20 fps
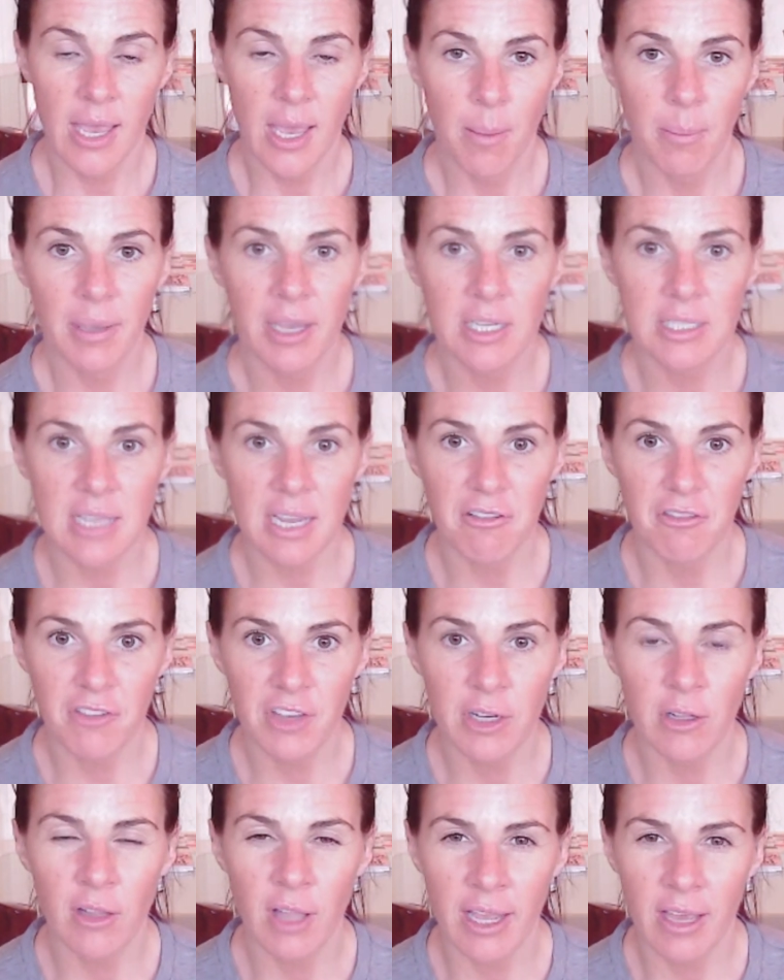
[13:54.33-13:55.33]
Because I
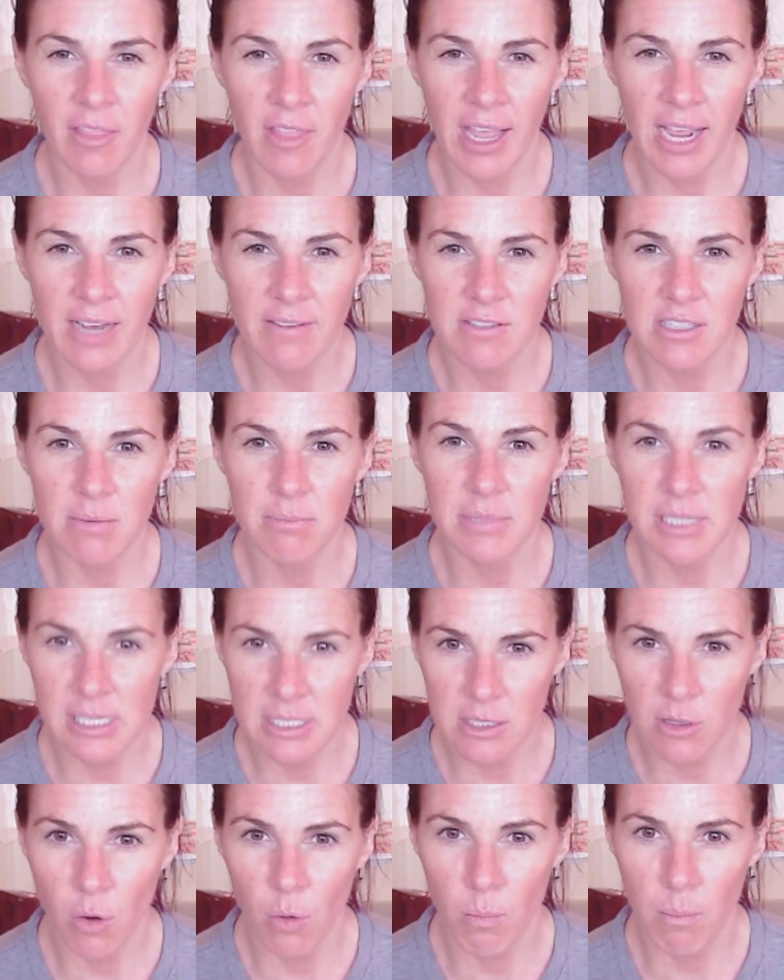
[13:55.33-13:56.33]
feel like they have some
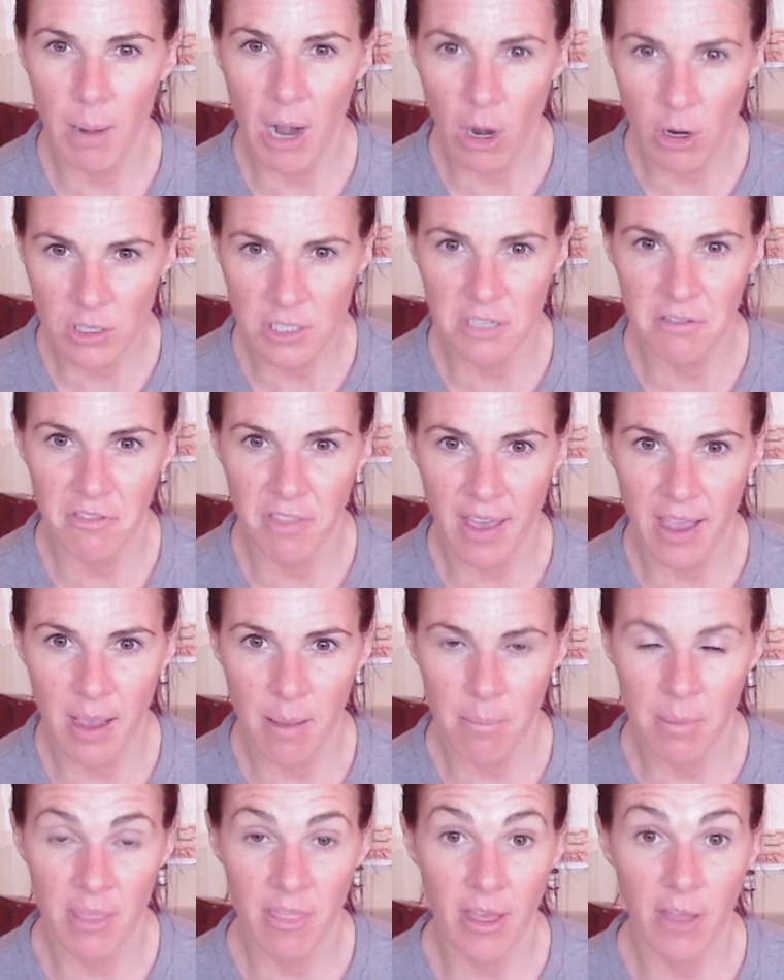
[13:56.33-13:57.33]
disowned parts of
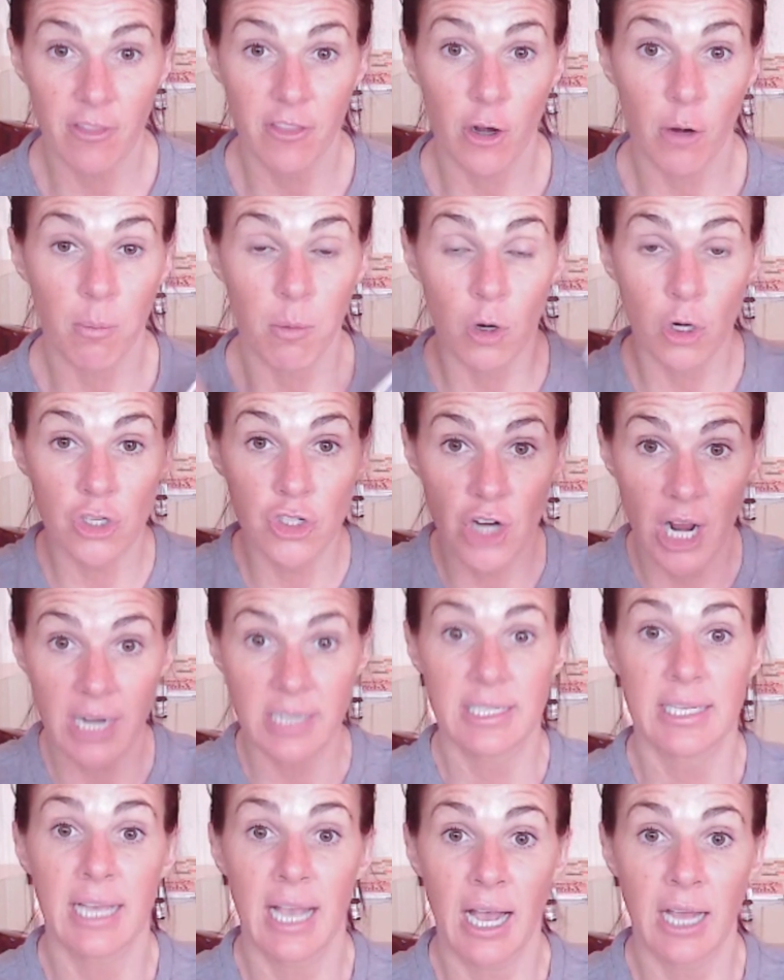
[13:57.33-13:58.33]
them that they're
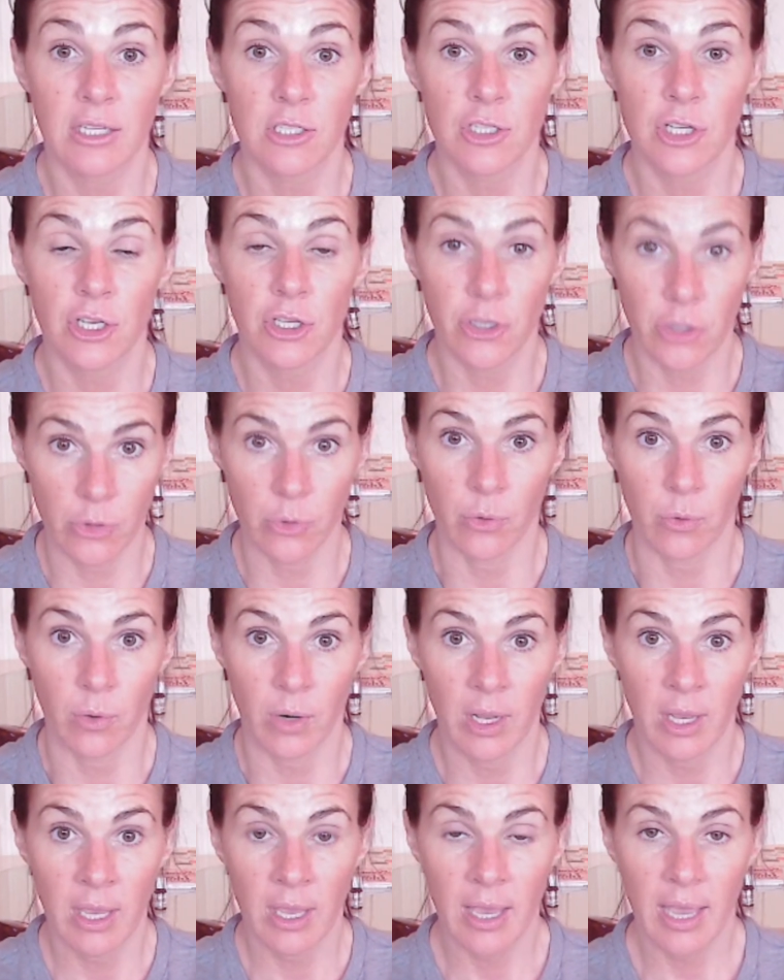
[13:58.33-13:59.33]
projecting onto you,
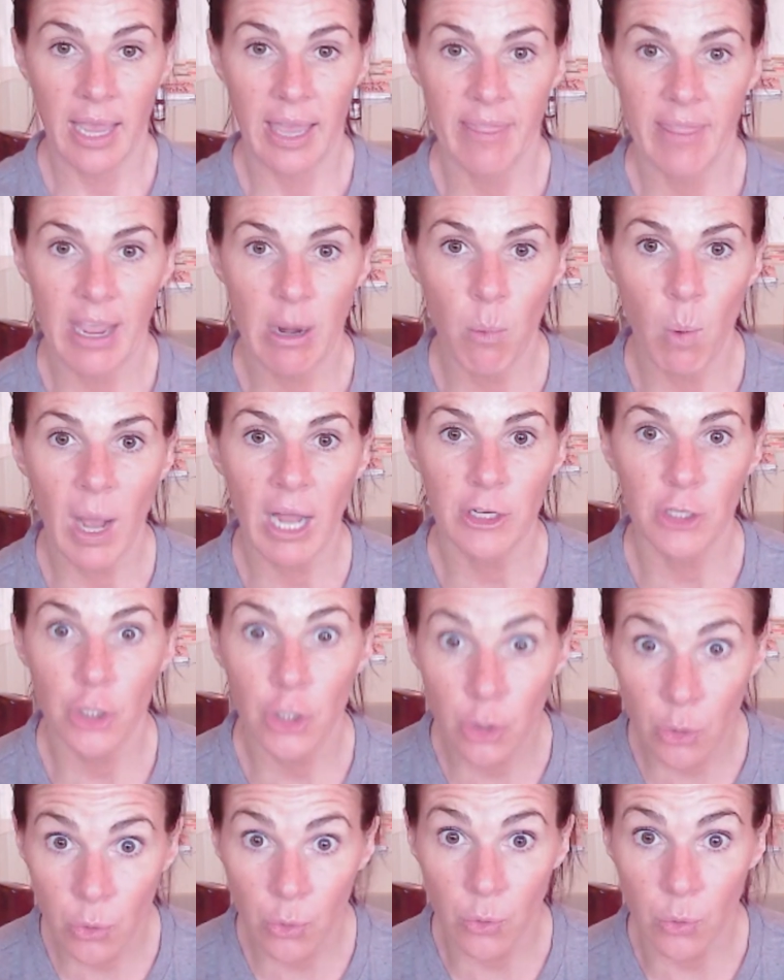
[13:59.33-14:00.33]
and they want
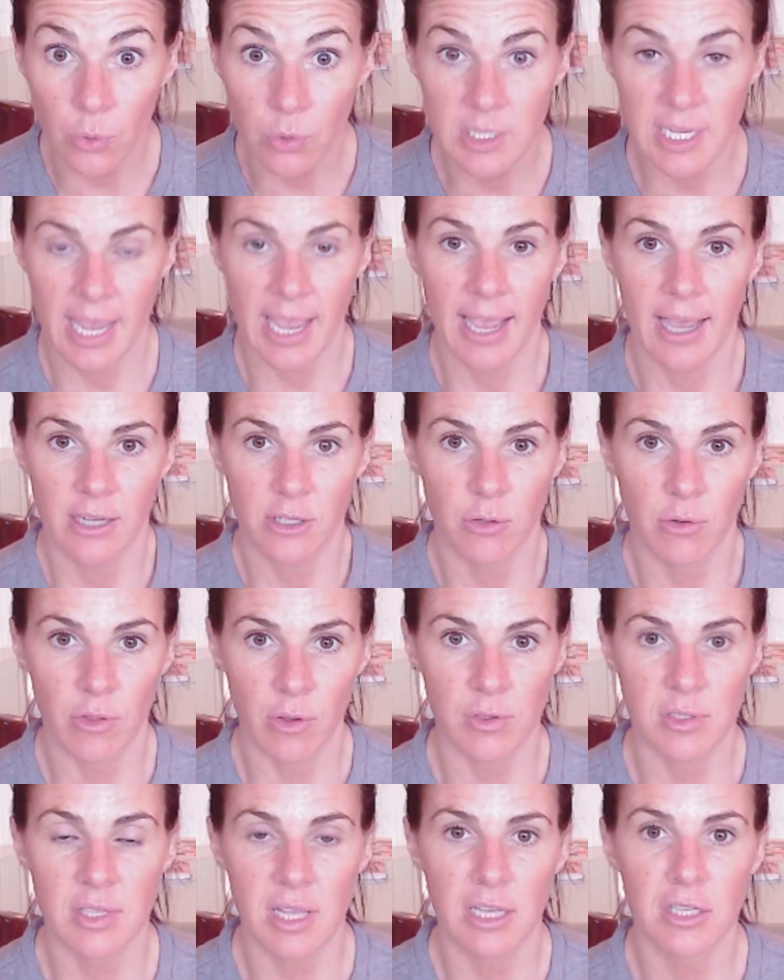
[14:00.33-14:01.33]
you to handle
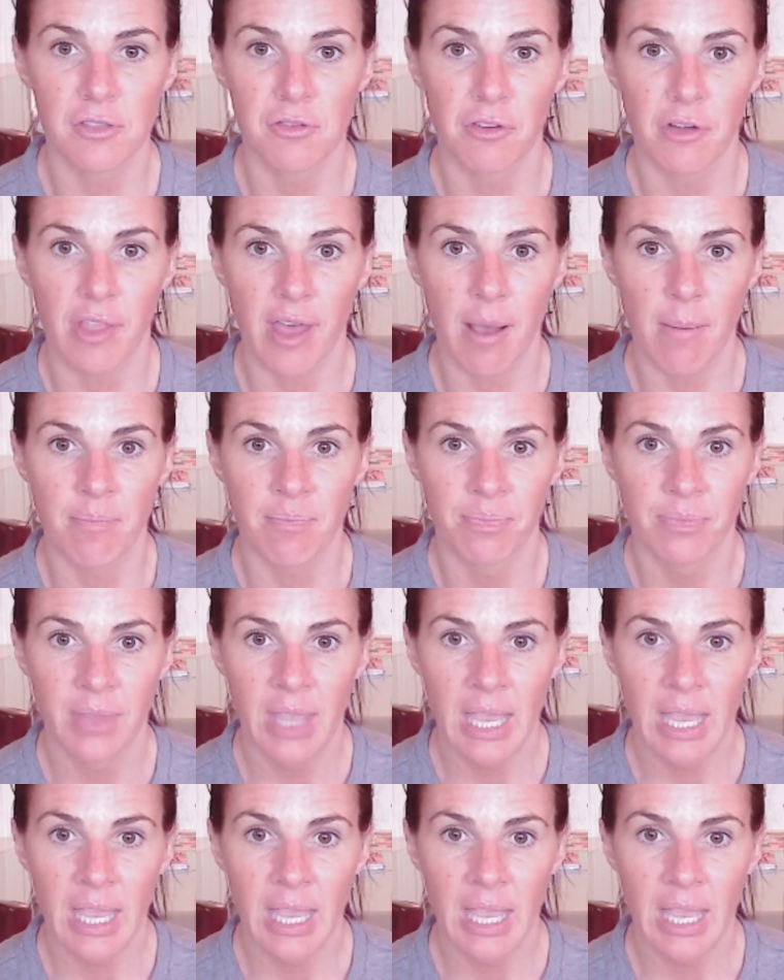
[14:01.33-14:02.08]
those things for them.